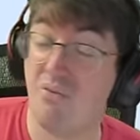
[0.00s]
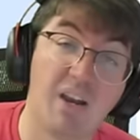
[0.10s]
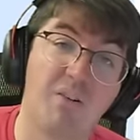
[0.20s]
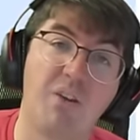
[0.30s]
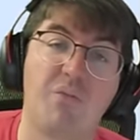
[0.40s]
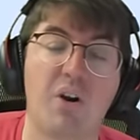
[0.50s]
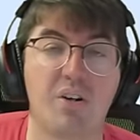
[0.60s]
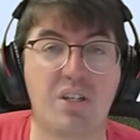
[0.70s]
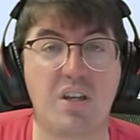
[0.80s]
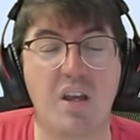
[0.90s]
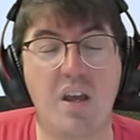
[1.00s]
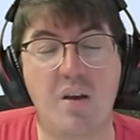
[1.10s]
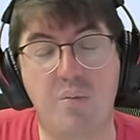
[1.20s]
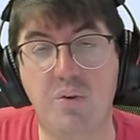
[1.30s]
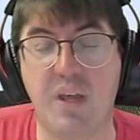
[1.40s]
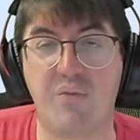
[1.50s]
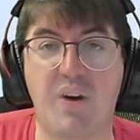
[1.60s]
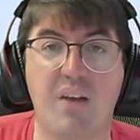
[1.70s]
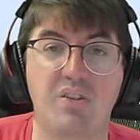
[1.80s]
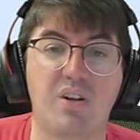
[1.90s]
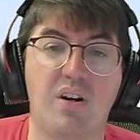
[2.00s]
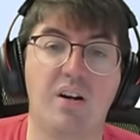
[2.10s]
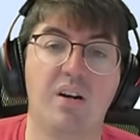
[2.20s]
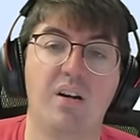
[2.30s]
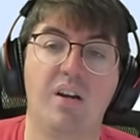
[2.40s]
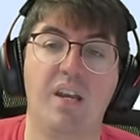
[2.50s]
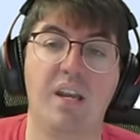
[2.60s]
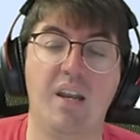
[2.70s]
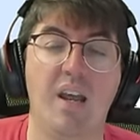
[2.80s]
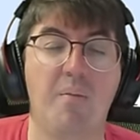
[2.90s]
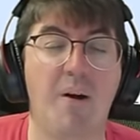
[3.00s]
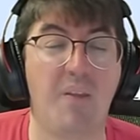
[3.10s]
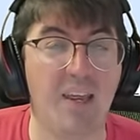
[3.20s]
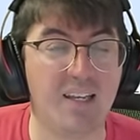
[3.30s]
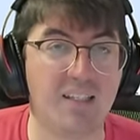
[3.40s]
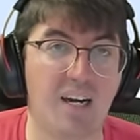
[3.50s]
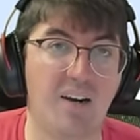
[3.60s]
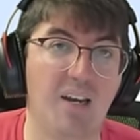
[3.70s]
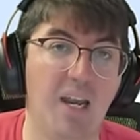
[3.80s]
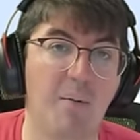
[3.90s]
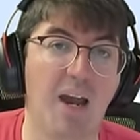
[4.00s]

very first Moonlight 5-star in it, the entire game.